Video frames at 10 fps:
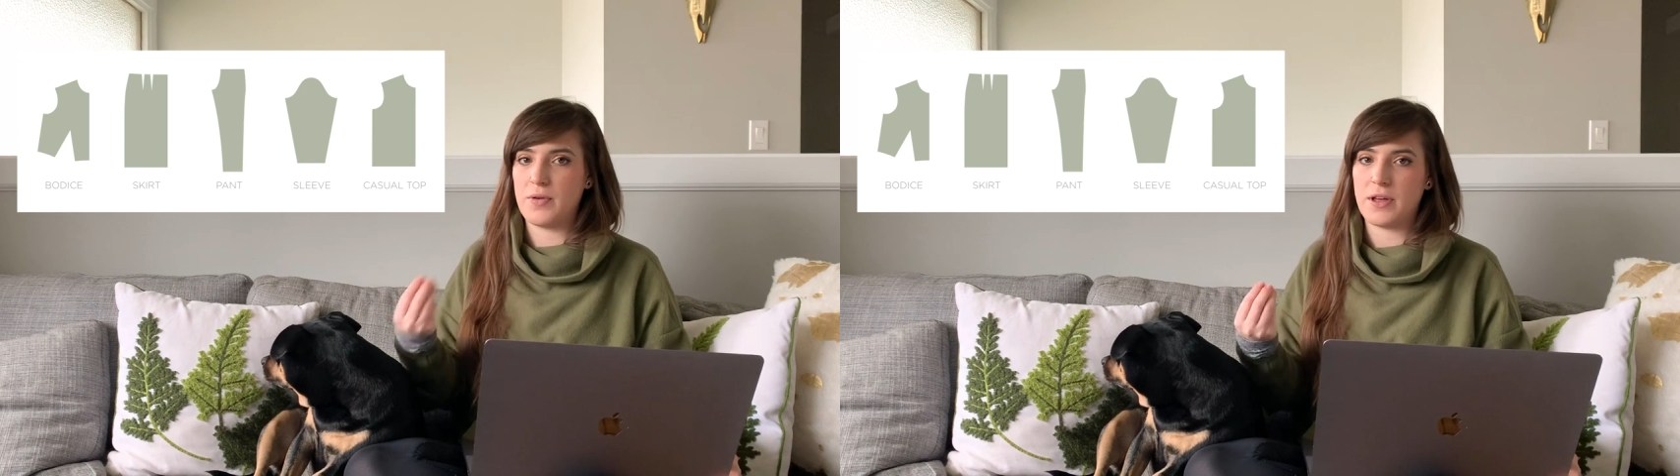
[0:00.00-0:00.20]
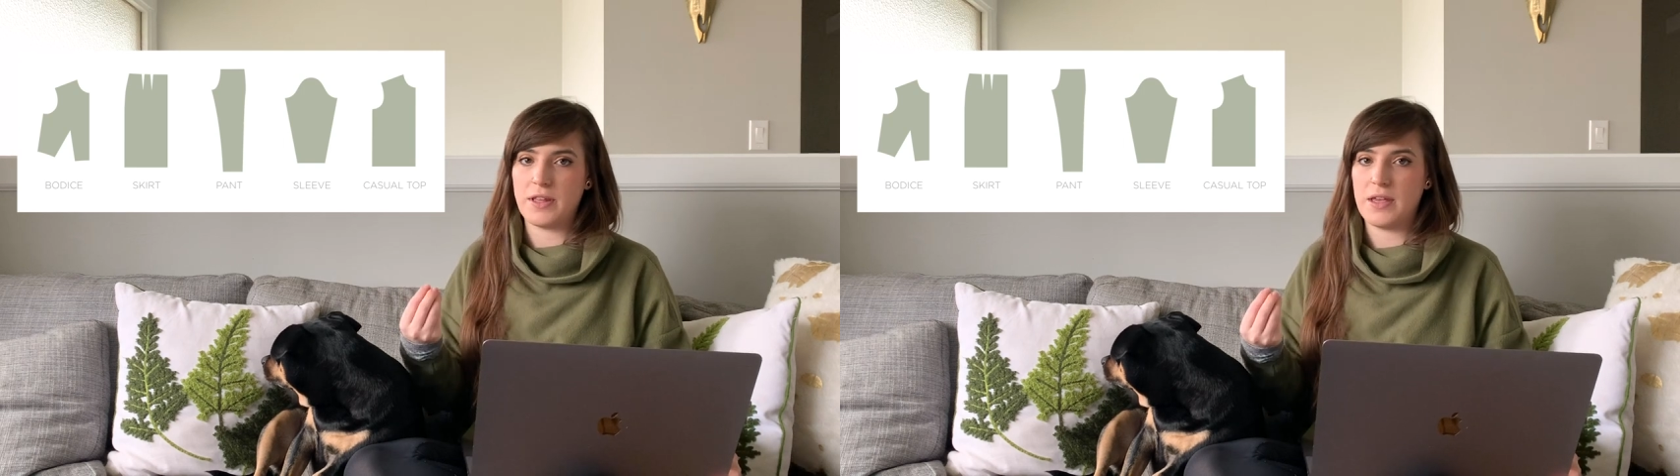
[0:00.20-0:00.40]

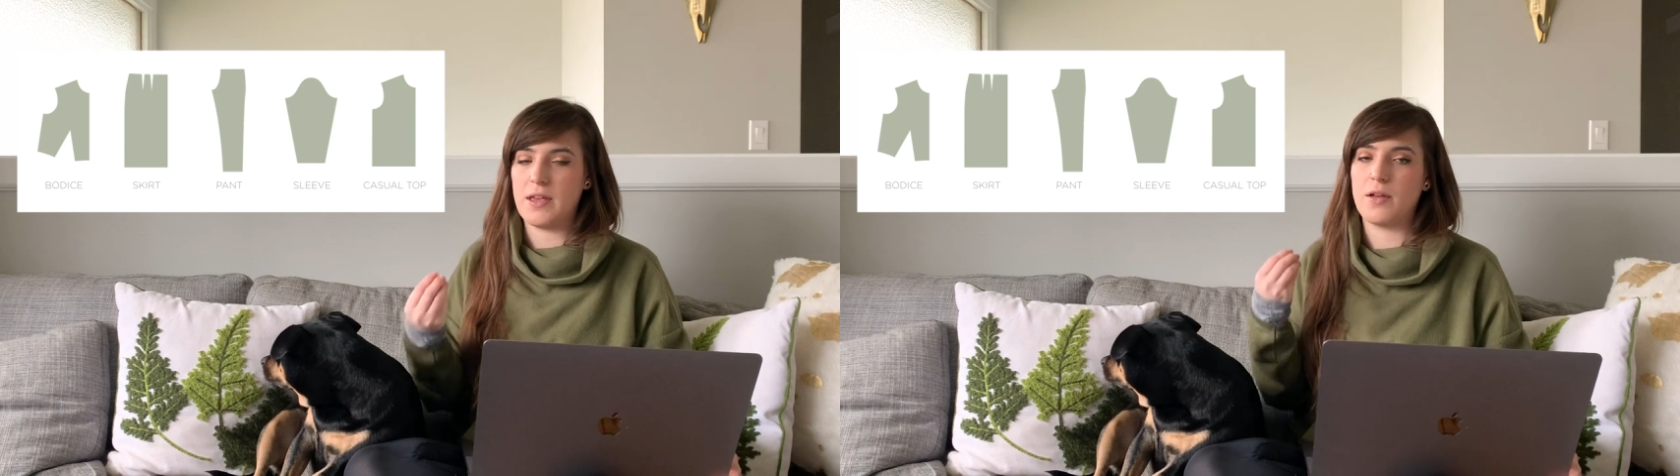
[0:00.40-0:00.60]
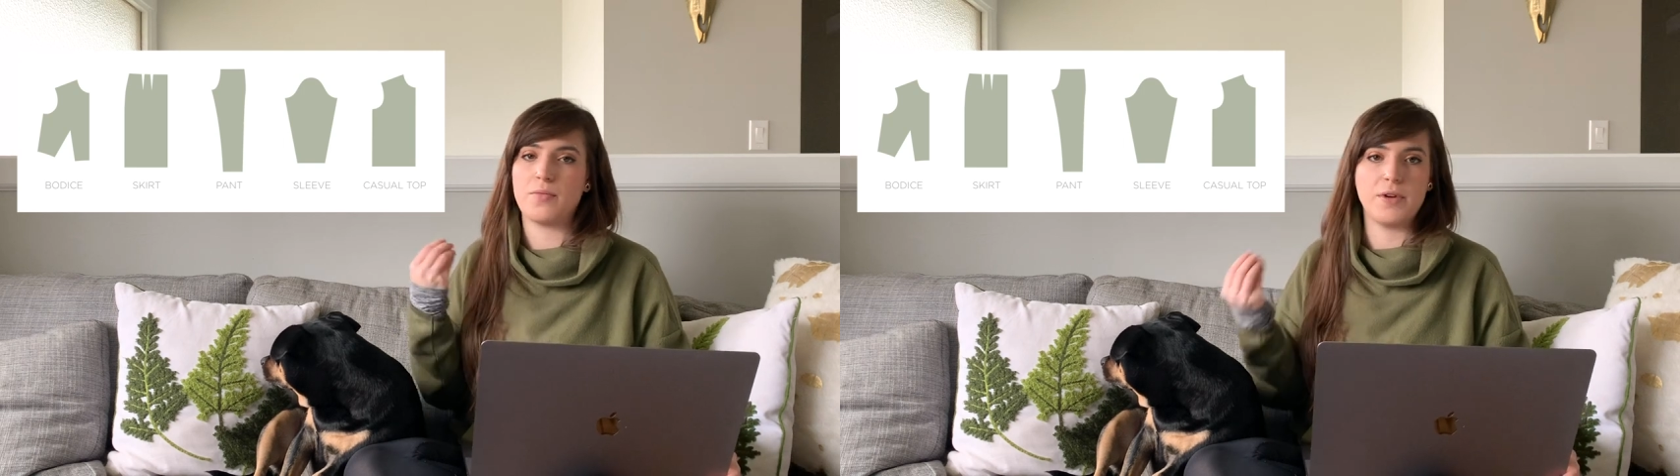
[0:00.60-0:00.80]

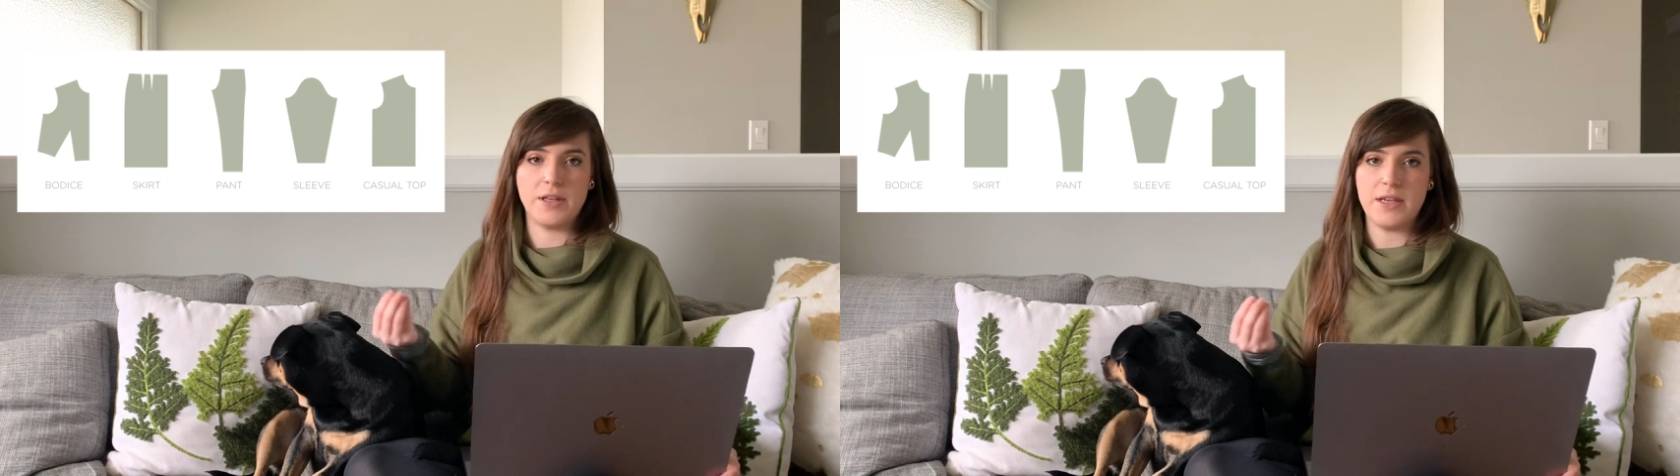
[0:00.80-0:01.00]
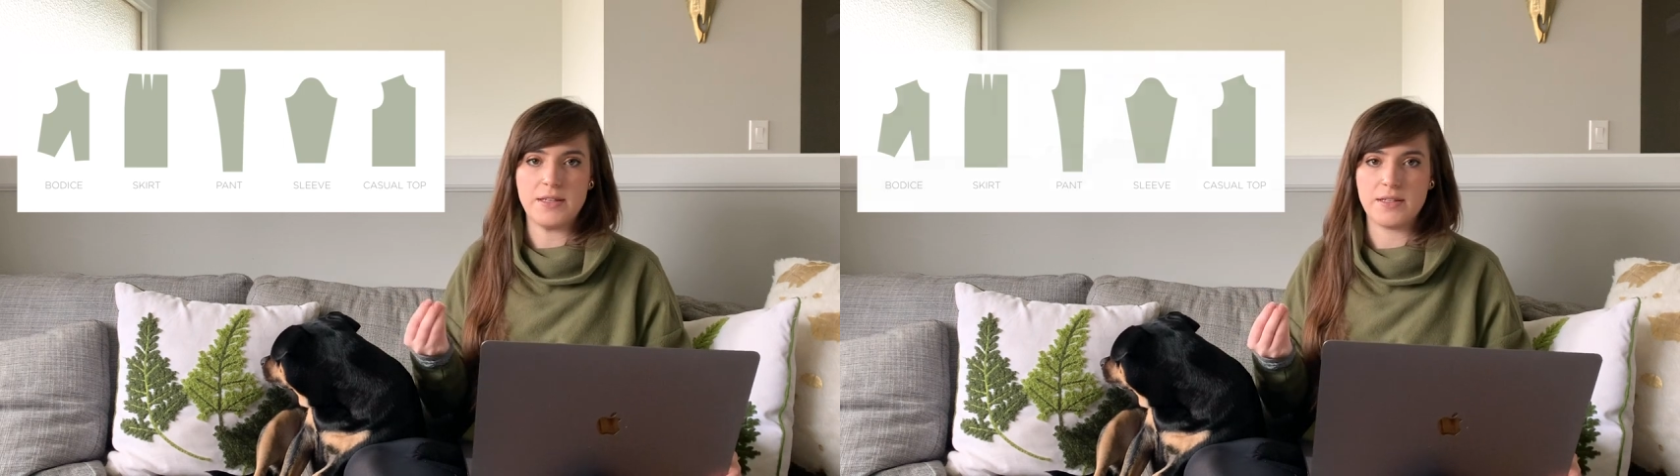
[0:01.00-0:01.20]
quickly and
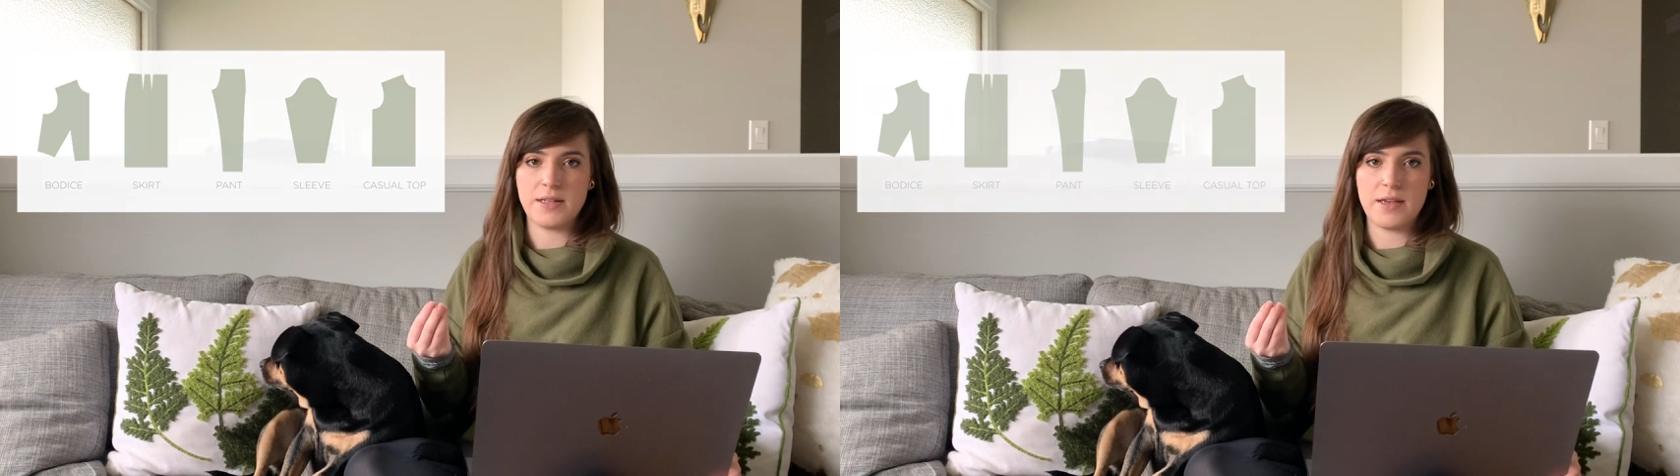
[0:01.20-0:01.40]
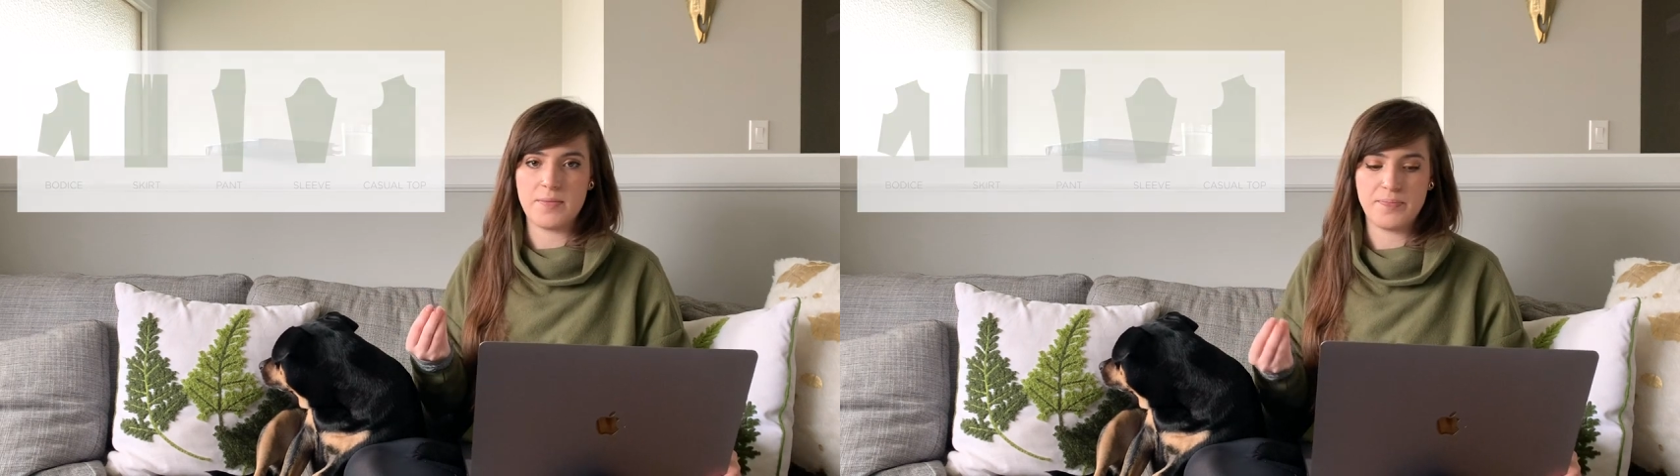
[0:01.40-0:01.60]
really
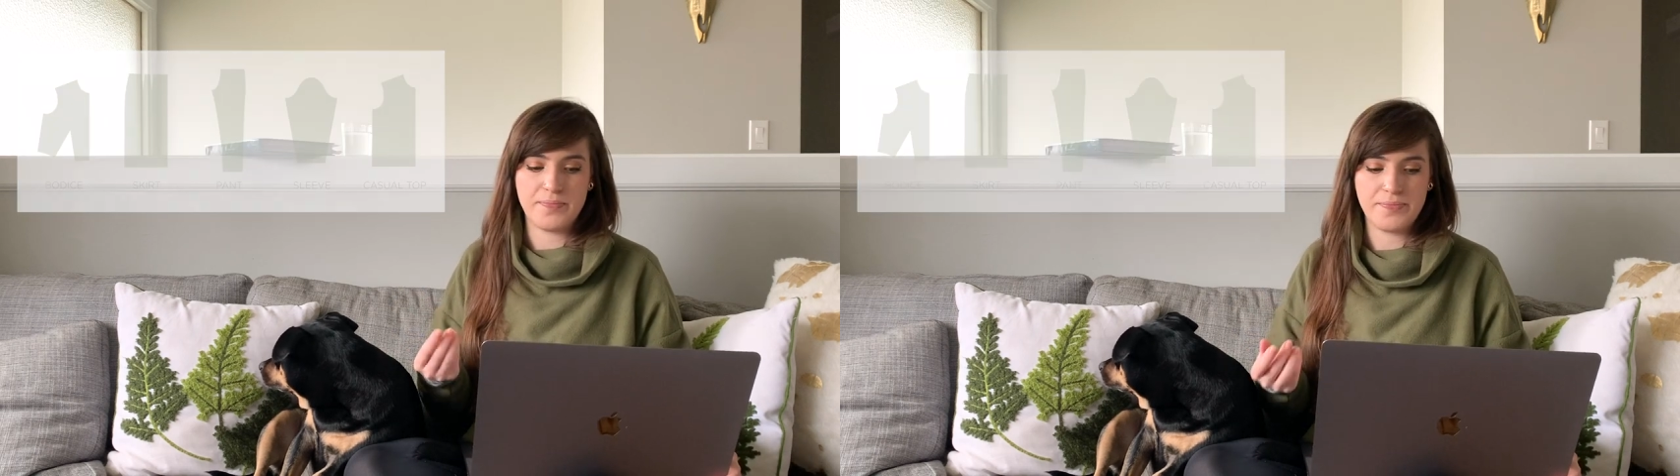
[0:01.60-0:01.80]
easily.